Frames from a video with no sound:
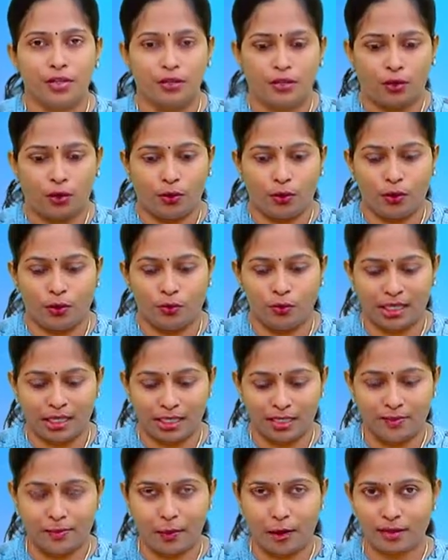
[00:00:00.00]
So the
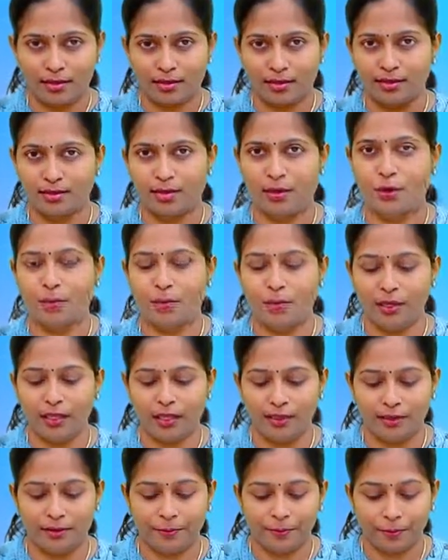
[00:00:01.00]
first box is
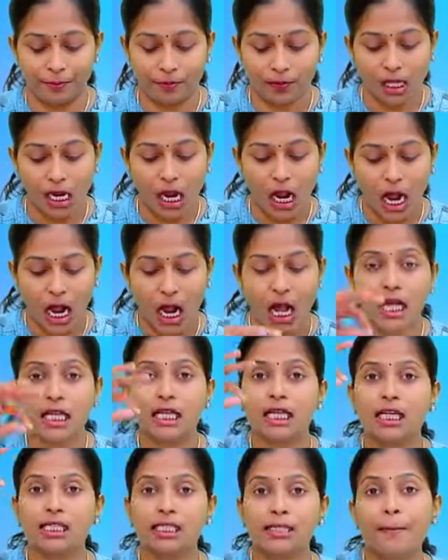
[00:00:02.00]
opened.
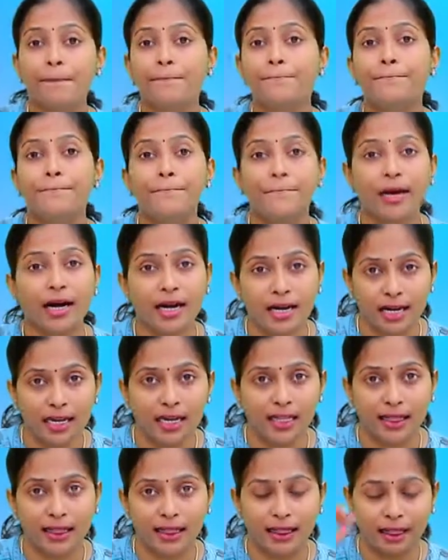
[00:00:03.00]
There's a
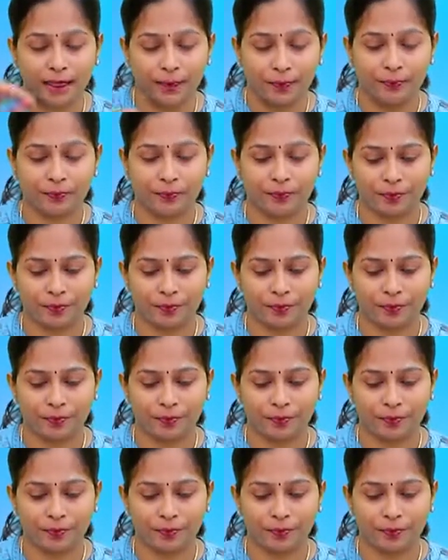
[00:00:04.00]
pearl.